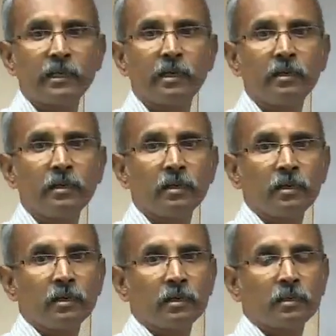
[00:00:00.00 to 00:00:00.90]
line here.
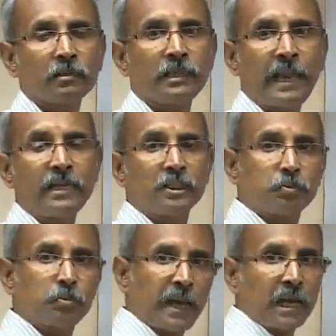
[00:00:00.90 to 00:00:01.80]
The line
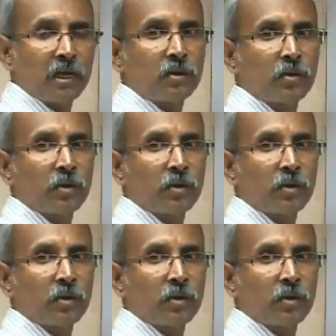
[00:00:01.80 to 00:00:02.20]
is parallel